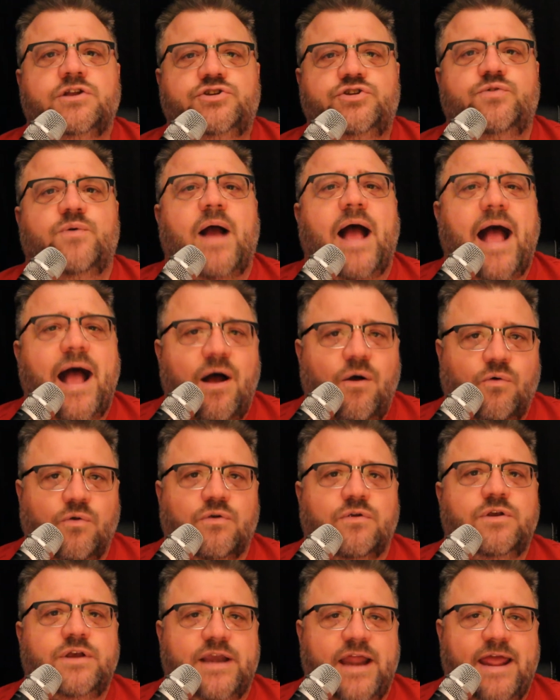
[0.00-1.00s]
to
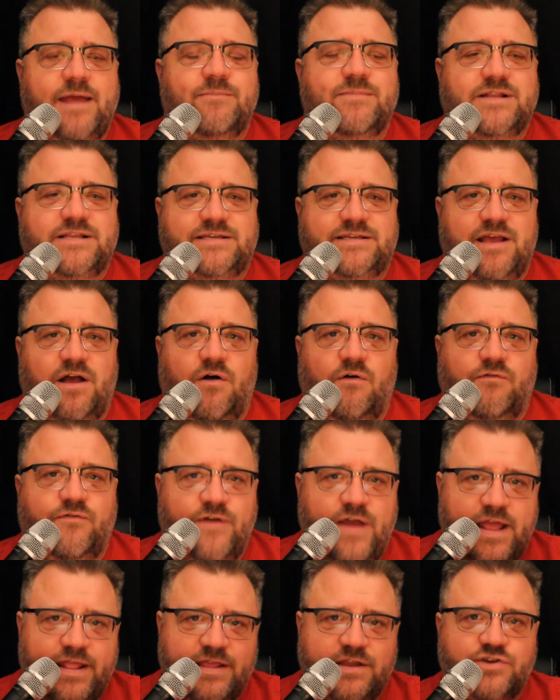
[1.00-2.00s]
our name itself,
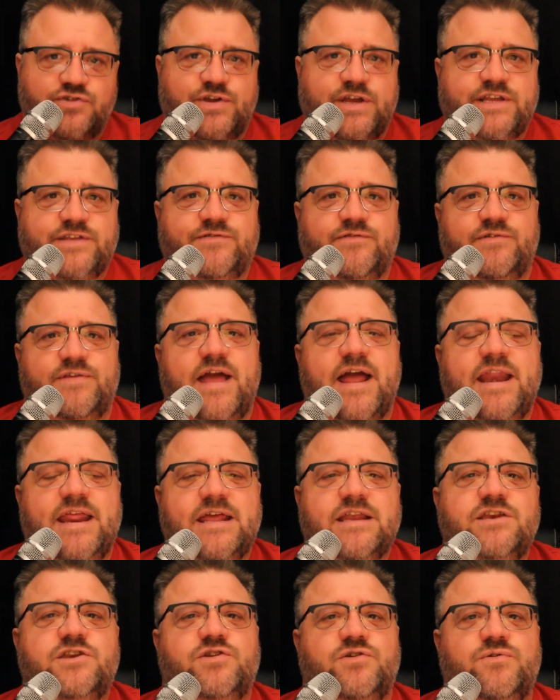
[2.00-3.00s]
and then transfer that
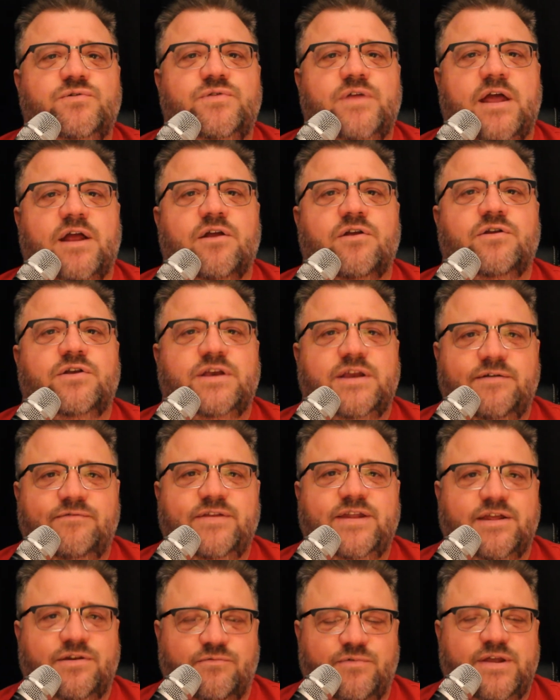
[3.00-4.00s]
into their
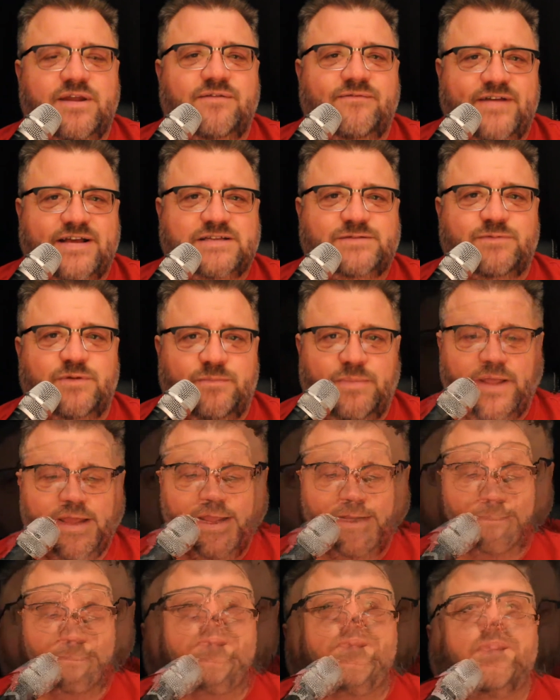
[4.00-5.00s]
dividend reinvestment plan.